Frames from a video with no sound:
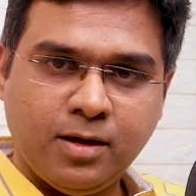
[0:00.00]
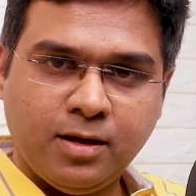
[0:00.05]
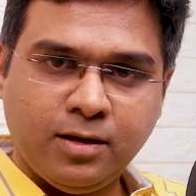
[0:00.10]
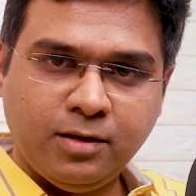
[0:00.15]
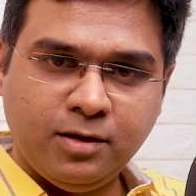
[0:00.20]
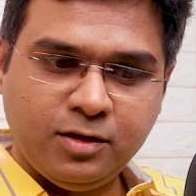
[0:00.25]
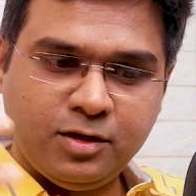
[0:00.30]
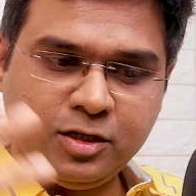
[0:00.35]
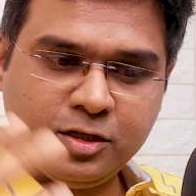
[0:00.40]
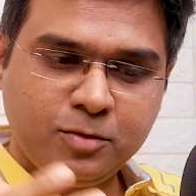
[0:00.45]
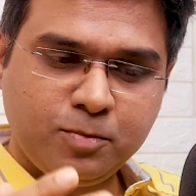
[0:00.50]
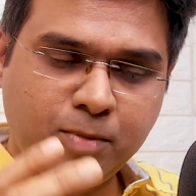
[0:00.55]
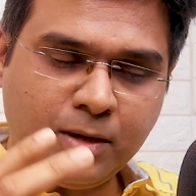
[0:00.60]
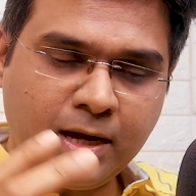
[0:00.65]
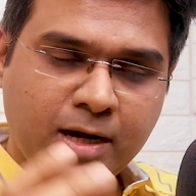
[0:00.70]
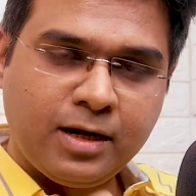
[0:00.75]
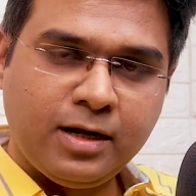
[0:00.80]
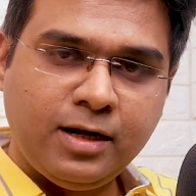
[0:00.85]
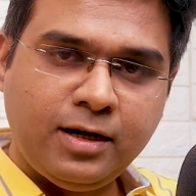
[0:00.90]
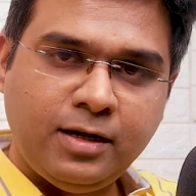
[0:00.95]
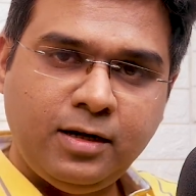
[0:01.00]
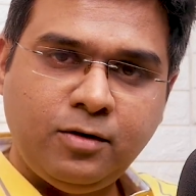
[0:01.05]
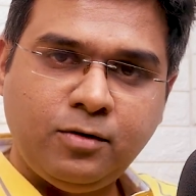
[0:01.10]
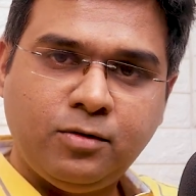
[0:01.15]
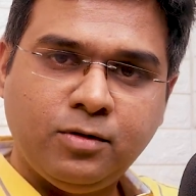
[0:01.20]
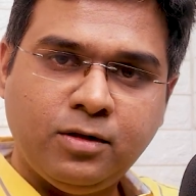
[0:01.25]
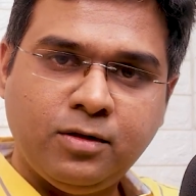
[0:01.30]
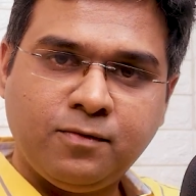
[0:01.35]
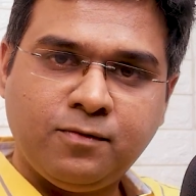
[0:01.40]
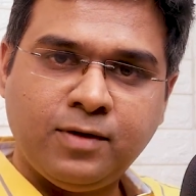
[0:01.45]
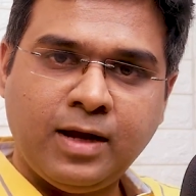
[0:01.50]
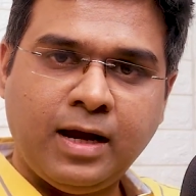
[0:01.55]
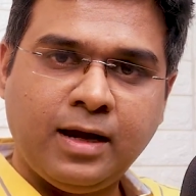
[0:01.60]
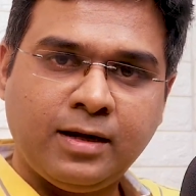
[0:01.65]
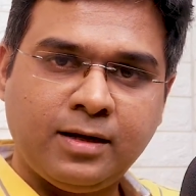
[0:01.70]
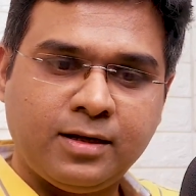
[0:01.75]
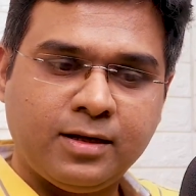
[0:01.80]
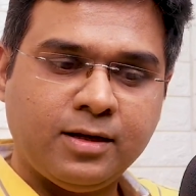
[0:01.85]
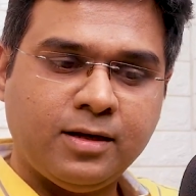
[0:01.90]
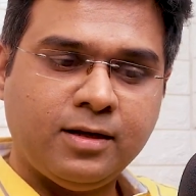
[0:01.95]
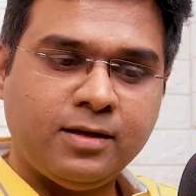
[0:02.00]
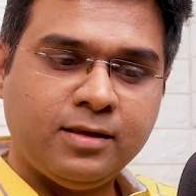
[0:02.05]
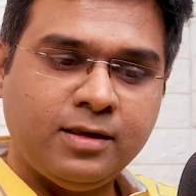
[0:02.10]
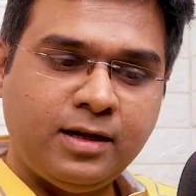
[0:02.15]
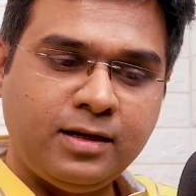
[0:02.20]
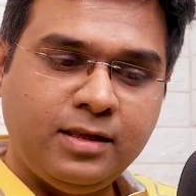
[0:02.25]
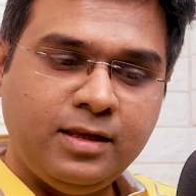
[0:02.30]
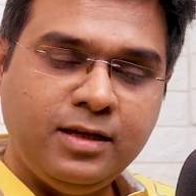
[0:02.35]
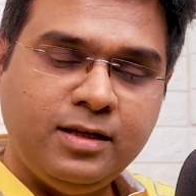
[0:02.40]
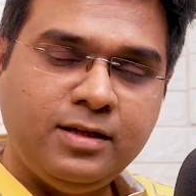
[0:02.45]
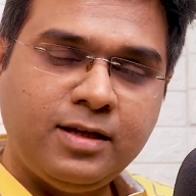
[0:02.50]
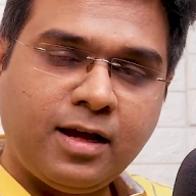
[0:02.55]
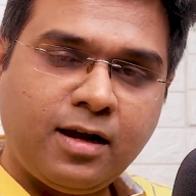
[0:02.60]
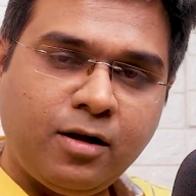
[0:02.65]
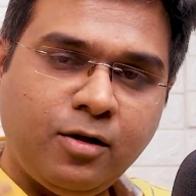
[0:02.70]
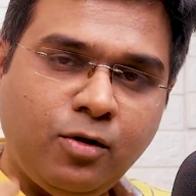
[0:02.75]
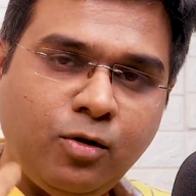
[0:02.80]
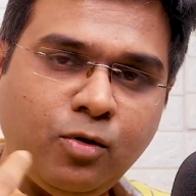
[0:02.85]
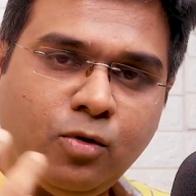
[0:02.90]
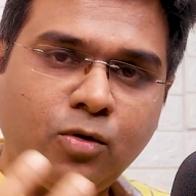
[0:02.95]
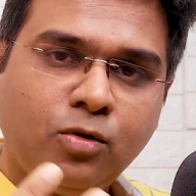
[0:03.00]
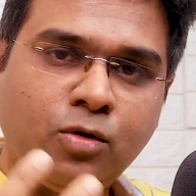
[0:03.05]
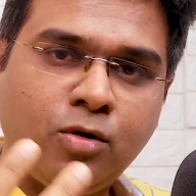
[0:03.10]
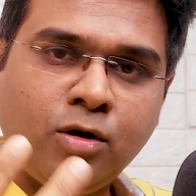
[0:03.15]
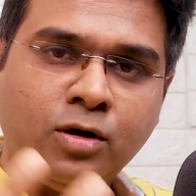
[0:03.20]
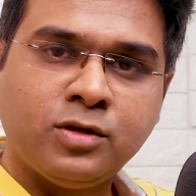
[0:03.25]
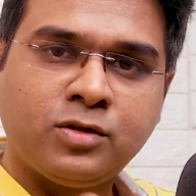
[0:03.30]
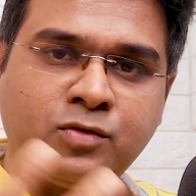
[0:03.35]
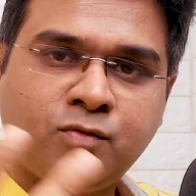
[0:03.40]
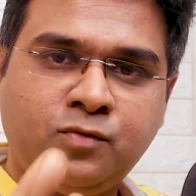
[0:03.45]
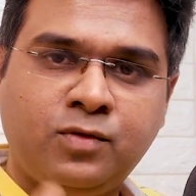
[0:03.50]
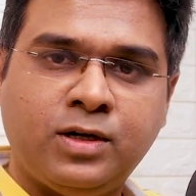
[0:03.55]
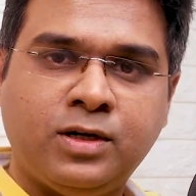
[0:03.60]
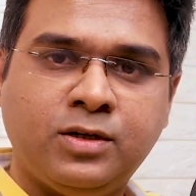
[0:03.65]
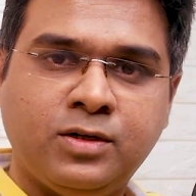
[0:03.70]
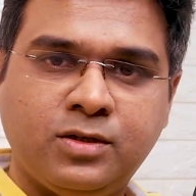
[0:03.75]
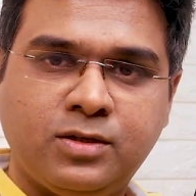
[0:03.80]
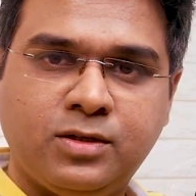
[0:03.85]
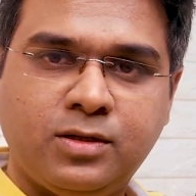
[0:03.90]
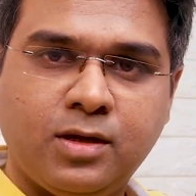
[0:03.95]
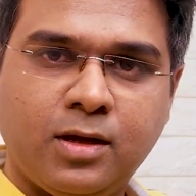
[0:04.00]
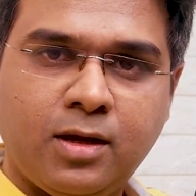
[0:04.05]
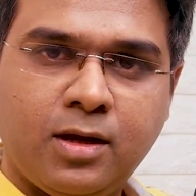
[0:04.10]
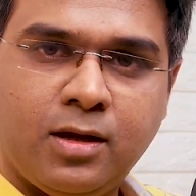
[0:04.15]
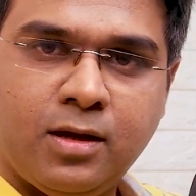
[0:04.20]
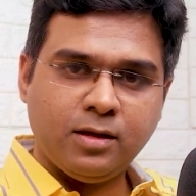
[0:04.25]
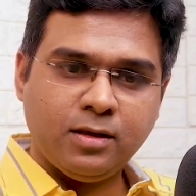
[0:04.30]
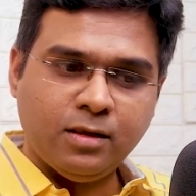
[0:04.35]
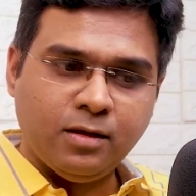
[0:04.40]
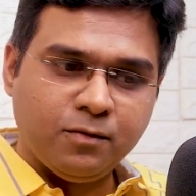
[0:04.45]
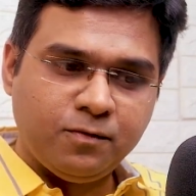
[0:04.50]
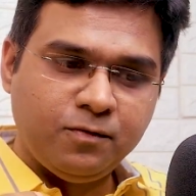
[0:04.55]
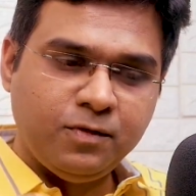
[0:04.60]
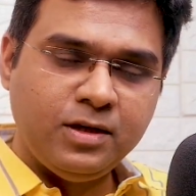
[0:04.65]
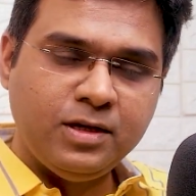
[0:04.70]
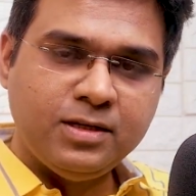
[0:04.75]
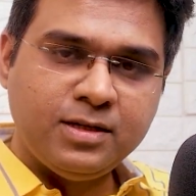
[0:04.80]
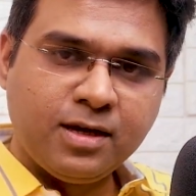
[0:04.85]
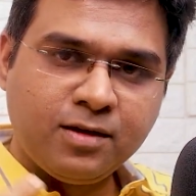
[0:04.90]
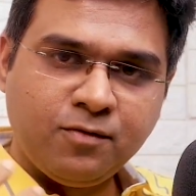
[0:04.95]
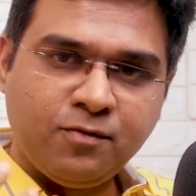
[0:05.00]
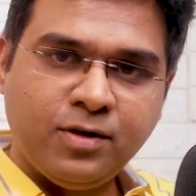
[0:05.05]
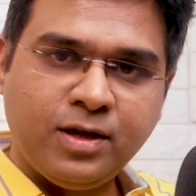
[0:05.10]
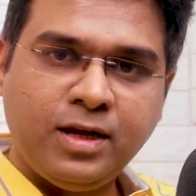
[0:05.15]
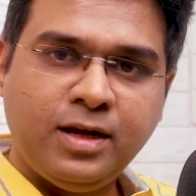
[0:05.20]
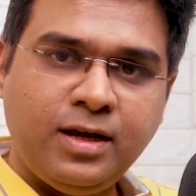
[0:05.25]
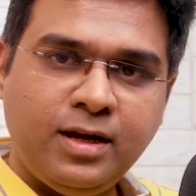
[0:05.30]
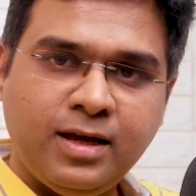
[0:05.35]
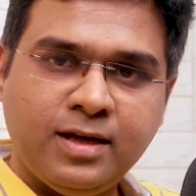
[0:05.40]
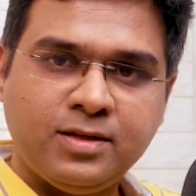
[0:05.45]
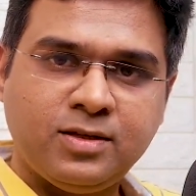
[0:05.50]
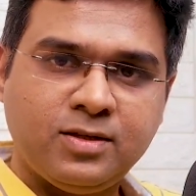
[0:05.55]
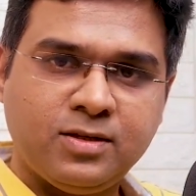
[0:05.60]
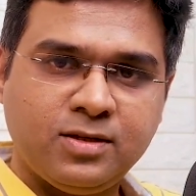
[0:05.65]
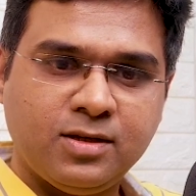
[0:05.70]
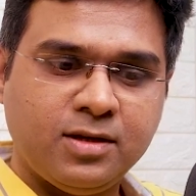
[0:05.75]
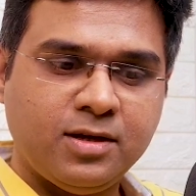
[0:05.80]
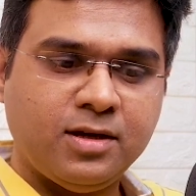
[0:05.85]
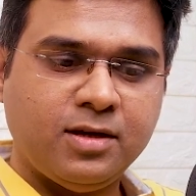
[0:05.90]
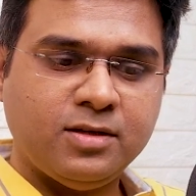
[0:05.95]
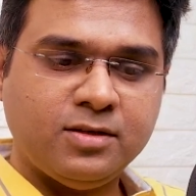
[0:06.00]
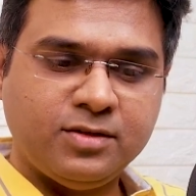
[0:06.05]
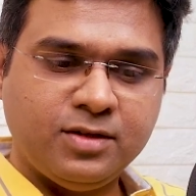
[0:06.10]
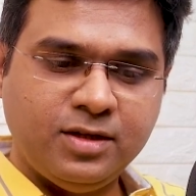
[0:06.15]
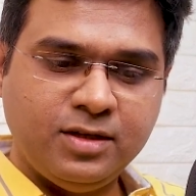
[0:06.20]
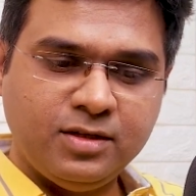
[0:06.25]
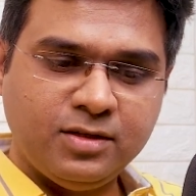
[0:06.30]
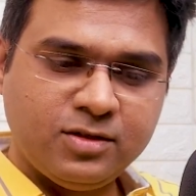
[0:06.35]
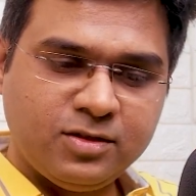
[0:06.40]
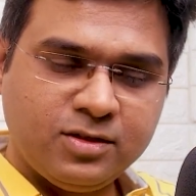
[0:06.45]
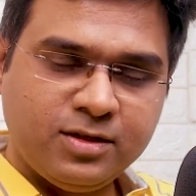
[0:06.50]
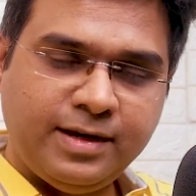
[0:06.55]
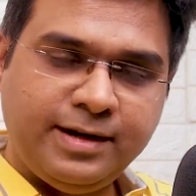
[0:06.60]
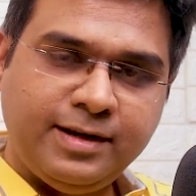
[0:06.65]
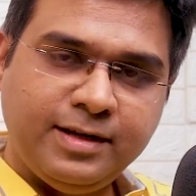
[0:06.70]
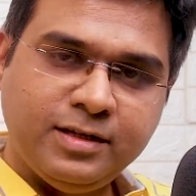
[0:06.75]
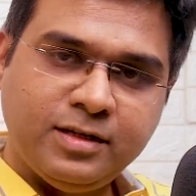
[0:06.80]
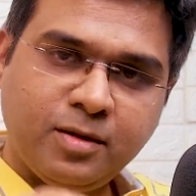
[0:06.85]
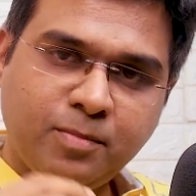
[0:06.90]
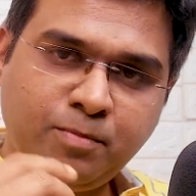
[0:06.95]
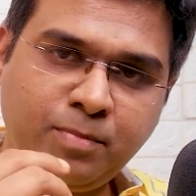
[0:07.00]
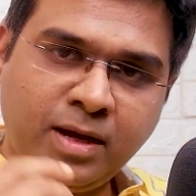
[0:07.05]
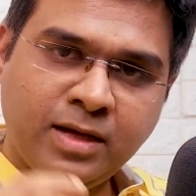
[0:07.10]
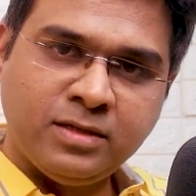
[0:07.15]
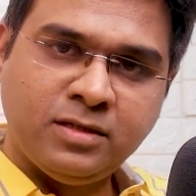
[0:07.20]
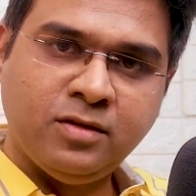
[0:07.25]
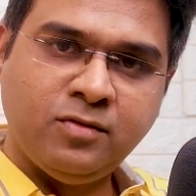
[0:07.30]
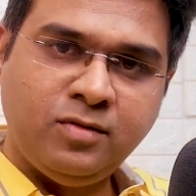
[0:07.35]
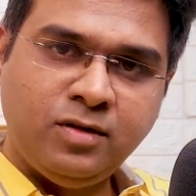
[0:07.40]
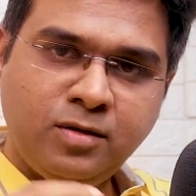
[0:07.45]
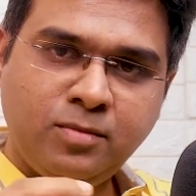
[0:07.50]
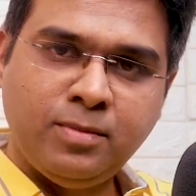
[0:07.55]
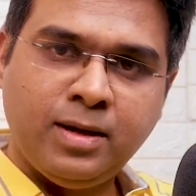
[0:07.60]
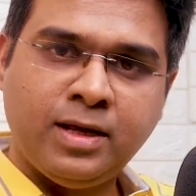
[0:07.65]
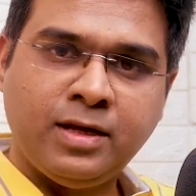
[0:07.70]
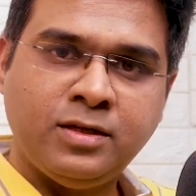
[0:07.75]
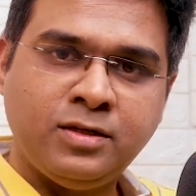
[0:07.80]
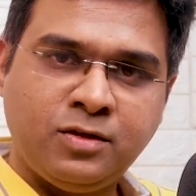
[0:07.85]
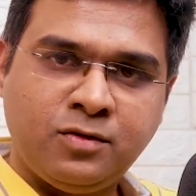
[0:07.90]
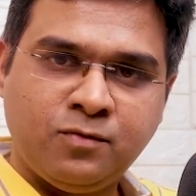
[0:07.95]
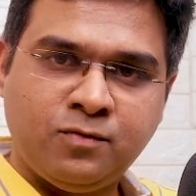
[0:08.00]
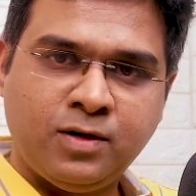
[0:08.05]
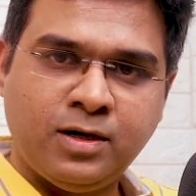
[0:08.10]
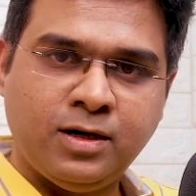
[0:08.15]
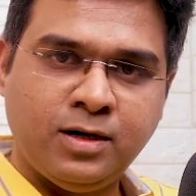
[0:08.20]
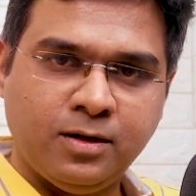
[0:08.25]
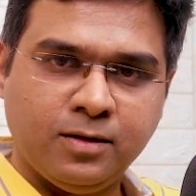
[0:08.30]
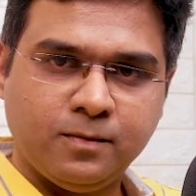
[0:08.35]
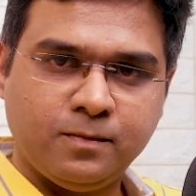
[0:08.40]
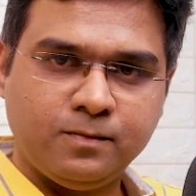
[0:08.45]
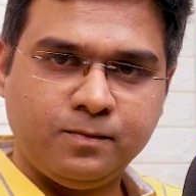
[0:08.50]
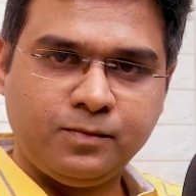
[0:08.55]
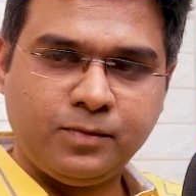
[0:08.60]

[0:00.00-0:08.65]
This is partly due to the fact that these are low cost funds. The fees are very less since it is a passively managed fund.